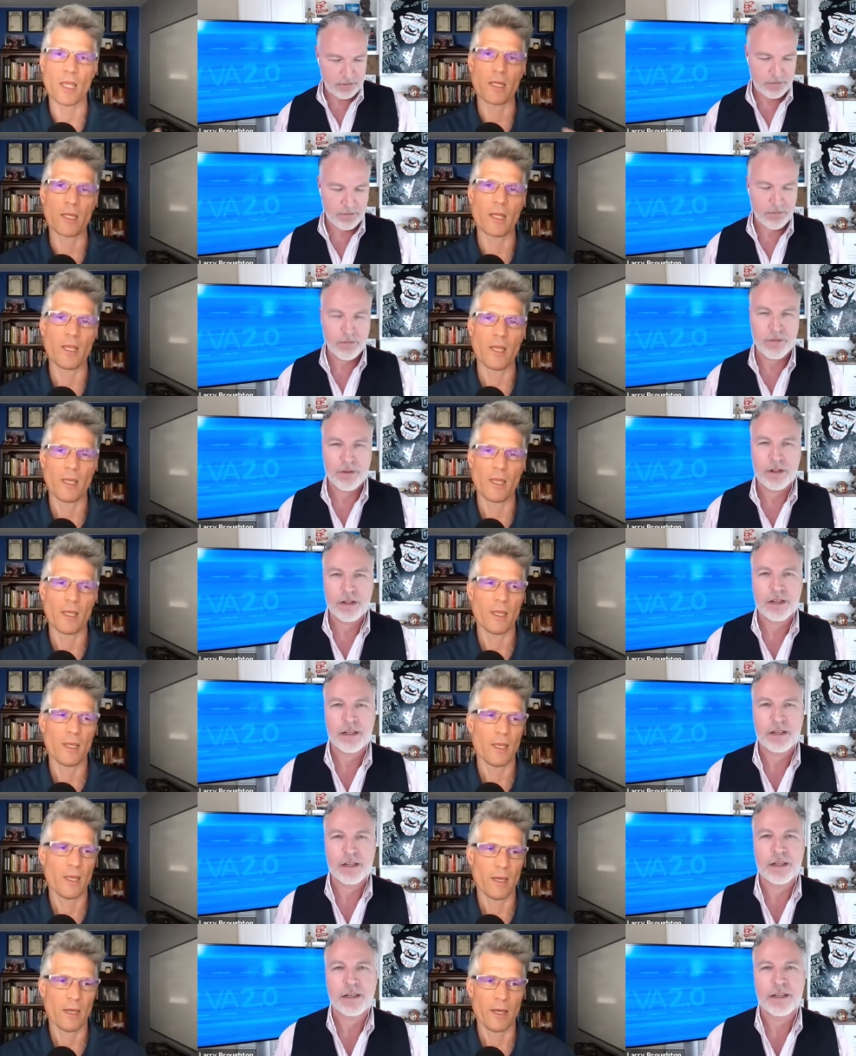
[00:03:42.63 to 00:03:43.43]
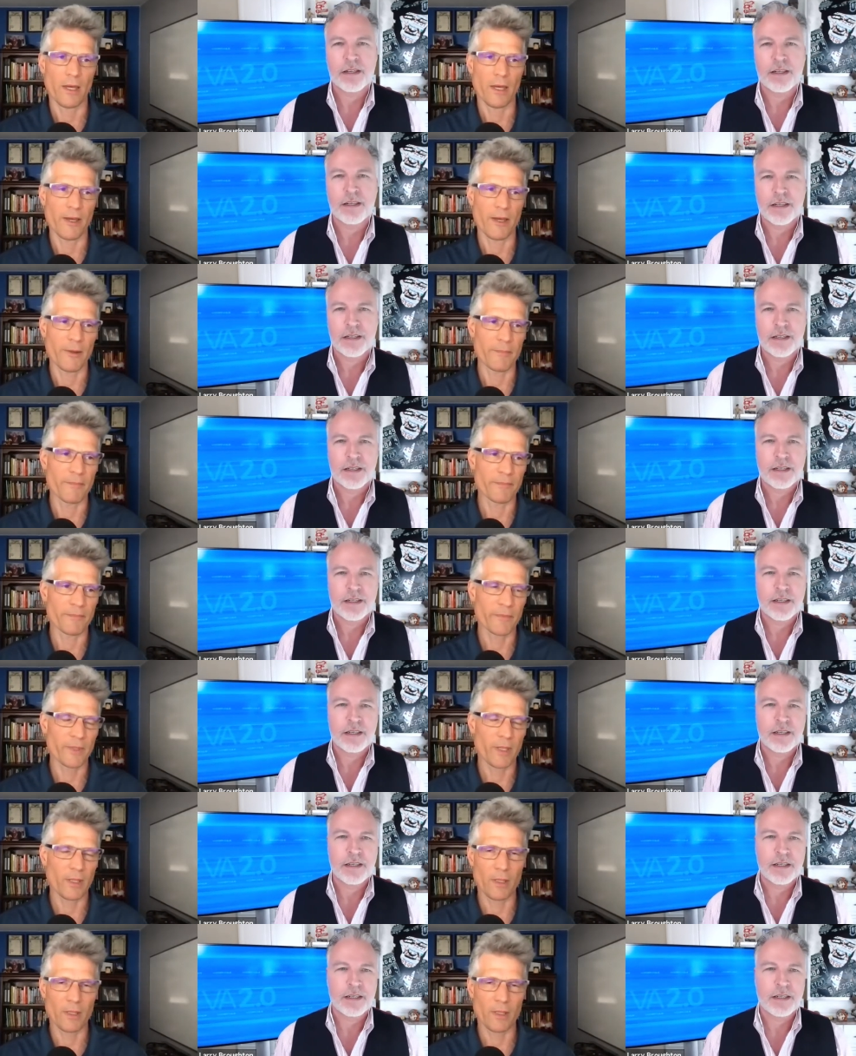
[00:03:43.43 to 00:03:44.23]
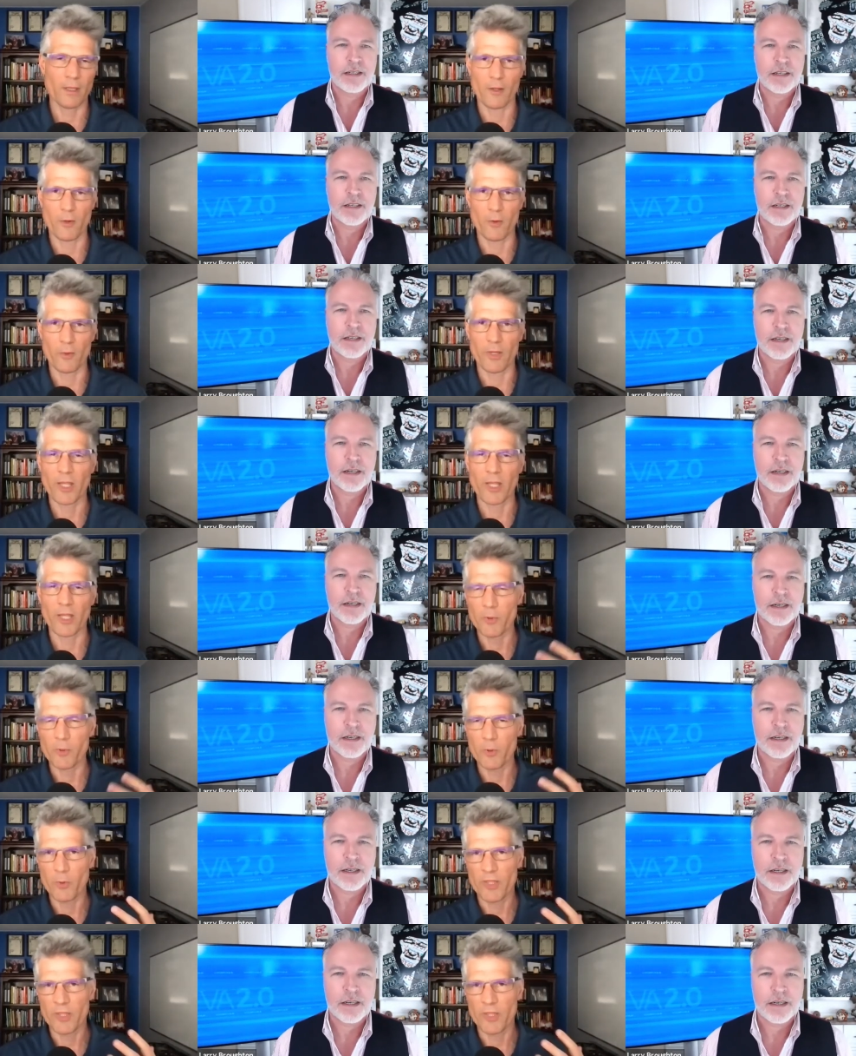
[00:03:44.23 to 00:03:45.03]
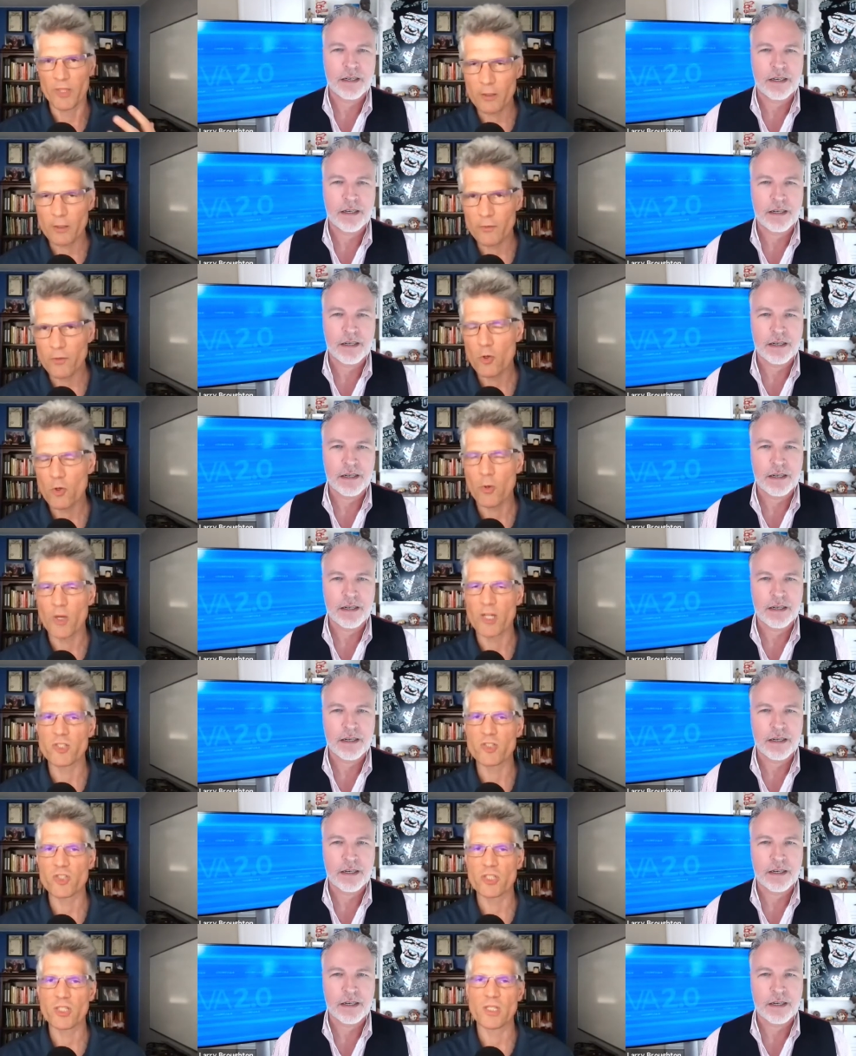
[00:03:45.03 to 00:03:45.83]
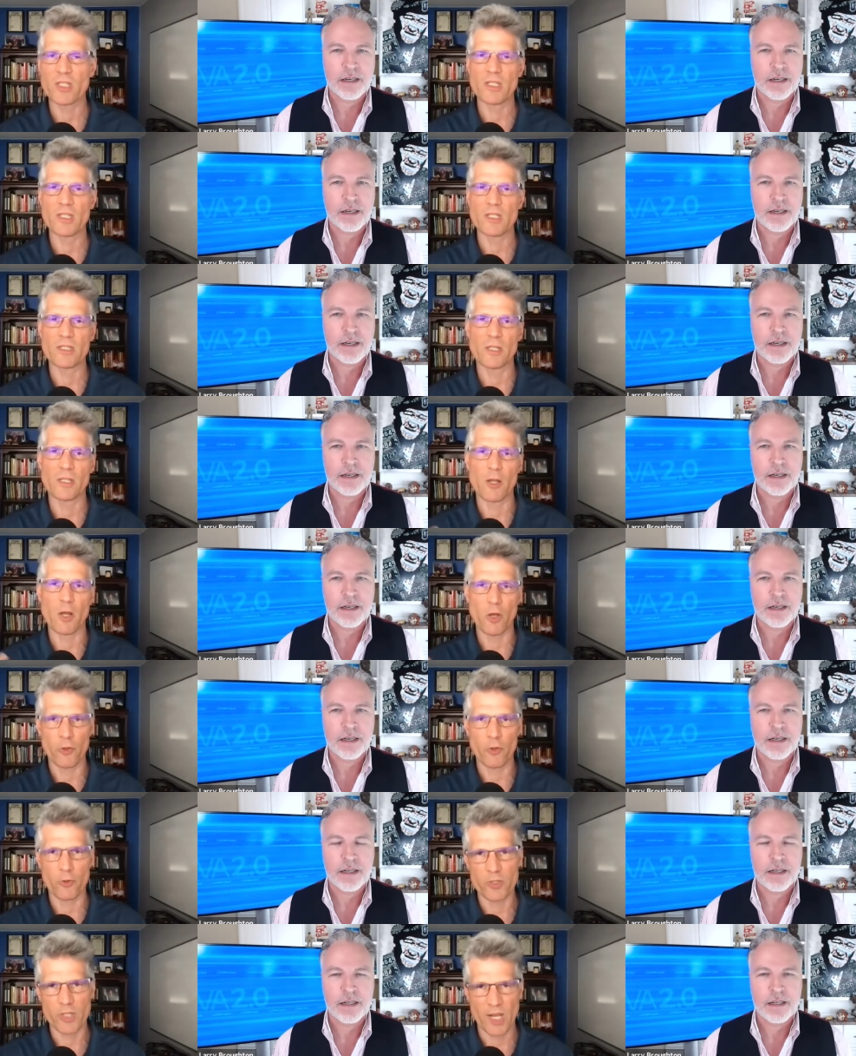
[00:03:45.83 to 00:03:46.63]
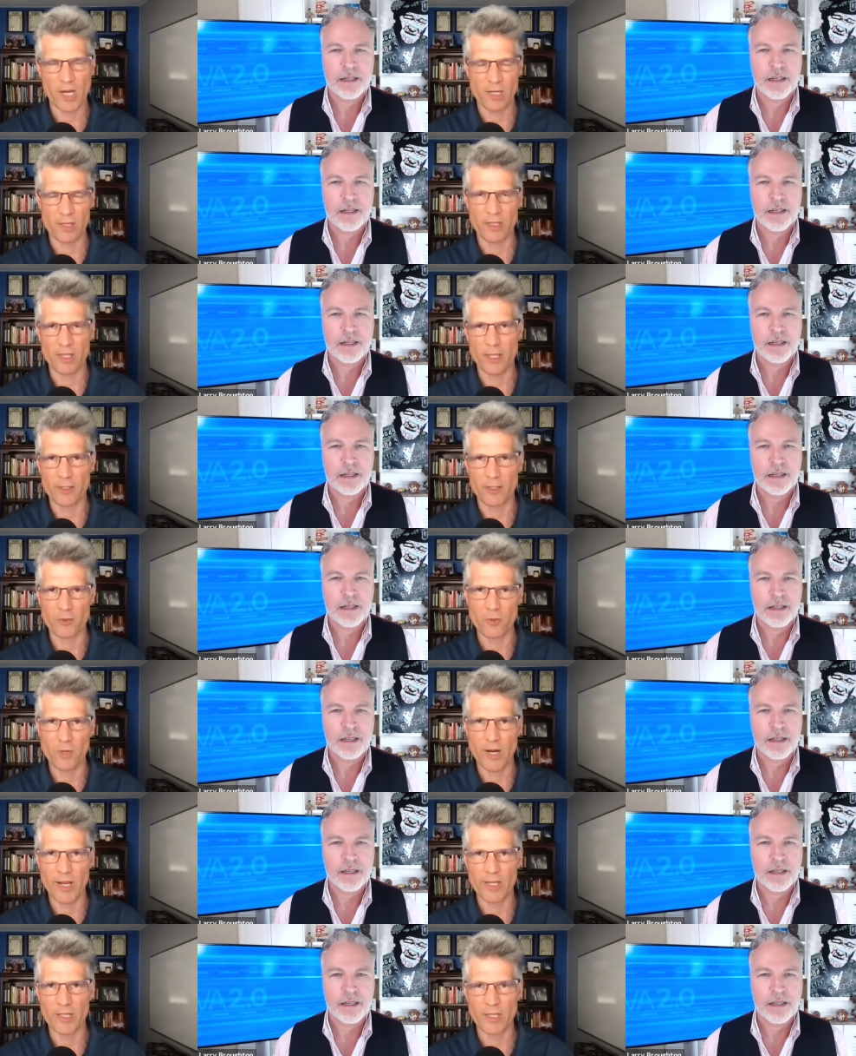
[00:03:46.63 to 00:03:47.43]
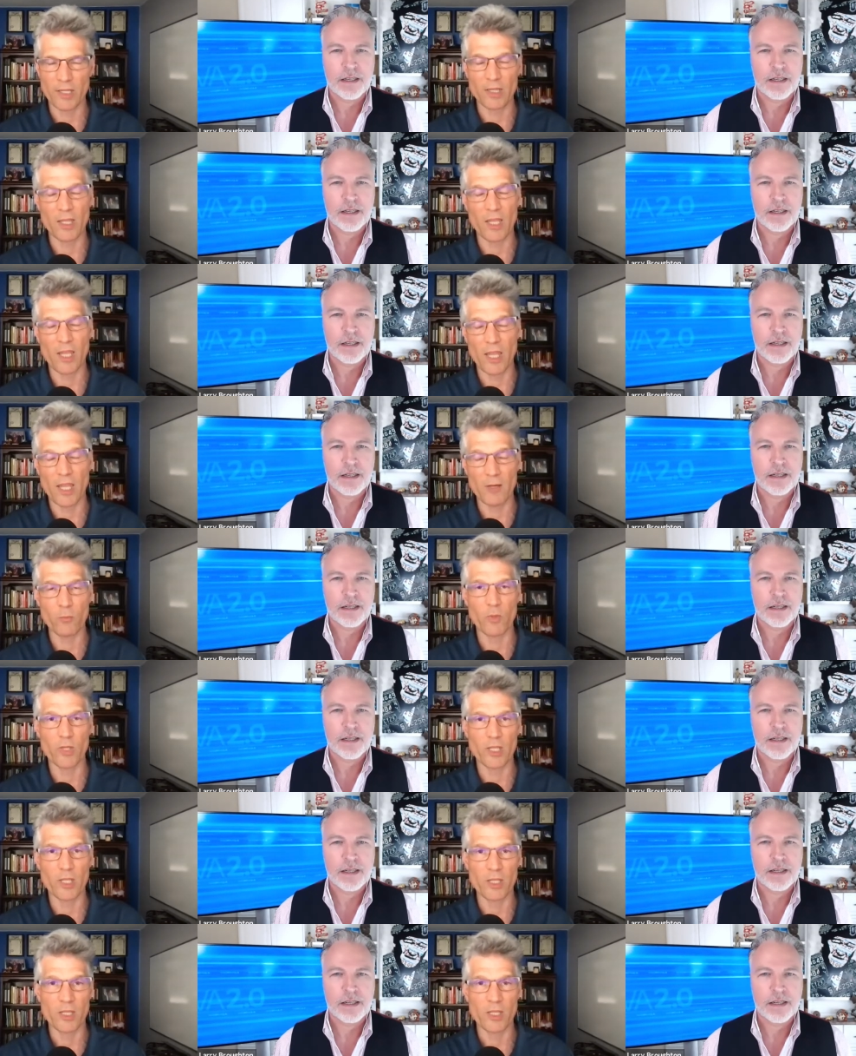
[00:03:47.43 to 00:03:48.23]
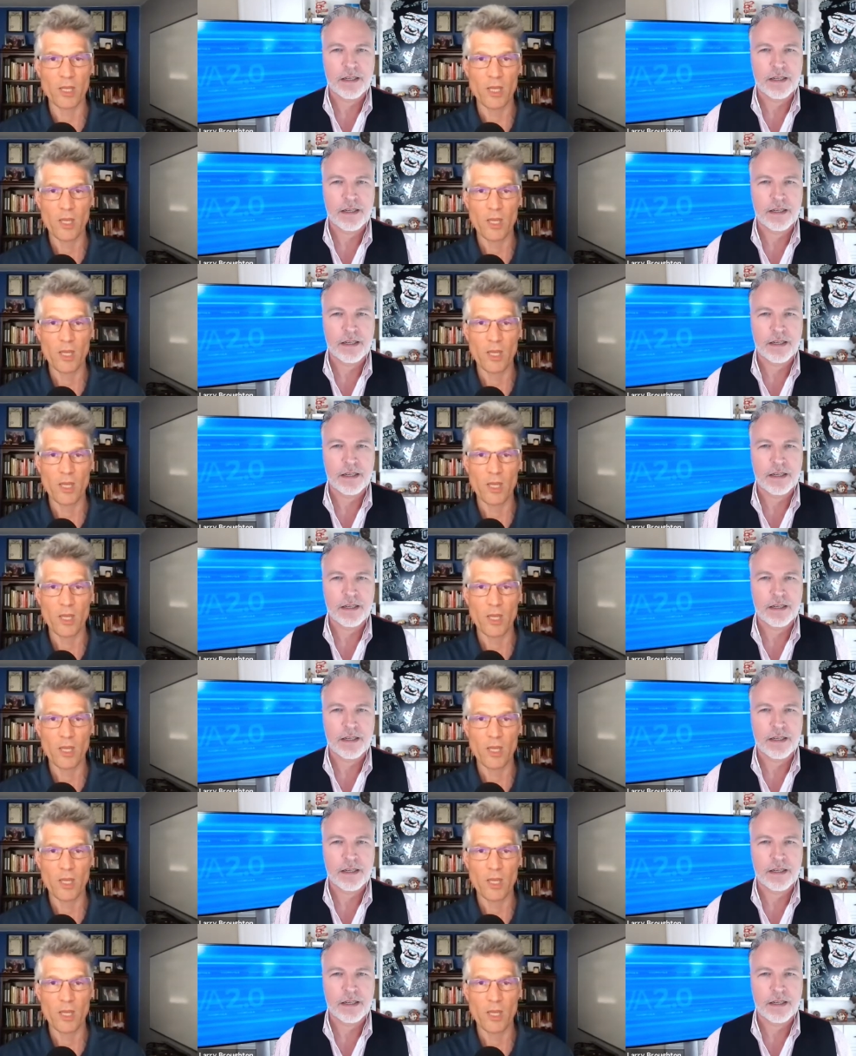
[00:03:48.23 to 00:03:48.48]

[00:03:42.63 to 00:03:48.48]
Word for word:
Speaker 1: and, um, you know, and help you with interview questions and all those kind of things. Right. And then we,